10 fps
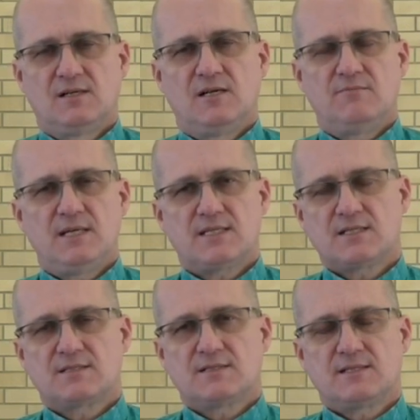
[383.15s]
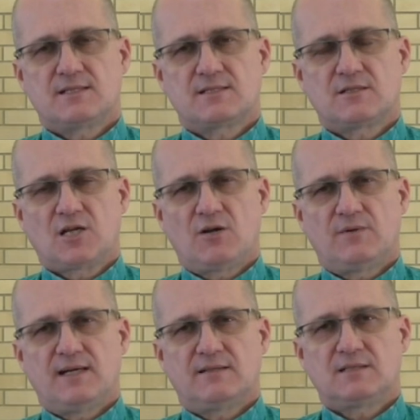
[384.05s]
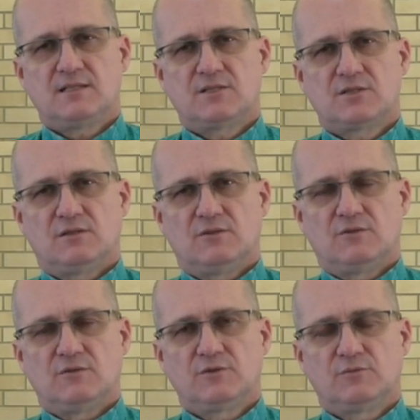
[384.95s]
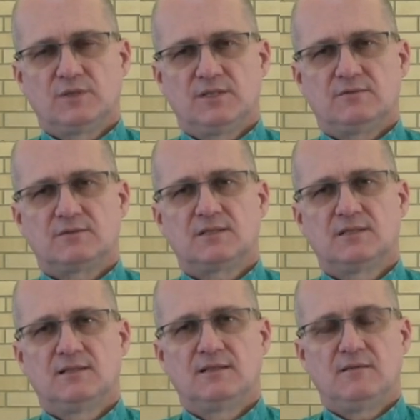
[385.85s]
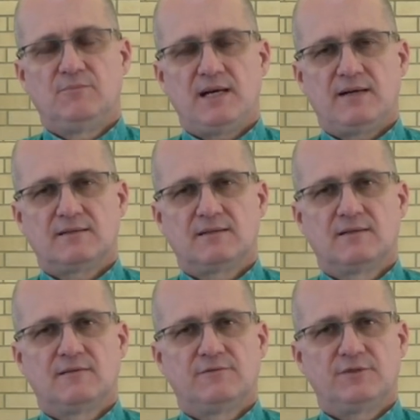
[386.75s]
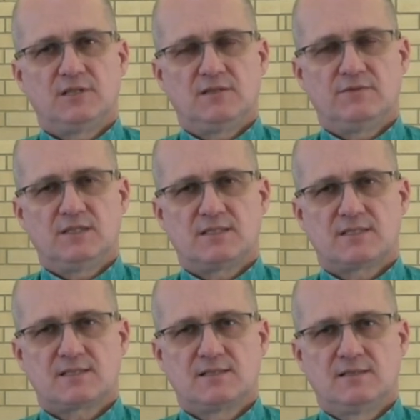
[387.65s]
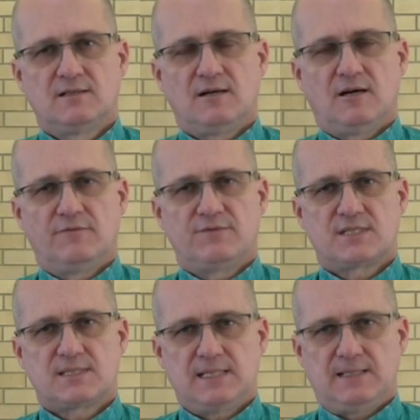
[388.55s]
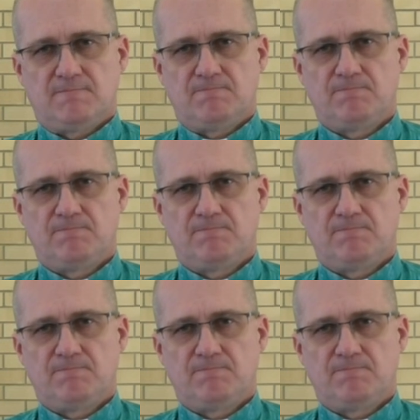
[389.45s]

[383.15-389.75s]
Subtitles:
a message that is to go out into all the world about forgiveness of sin.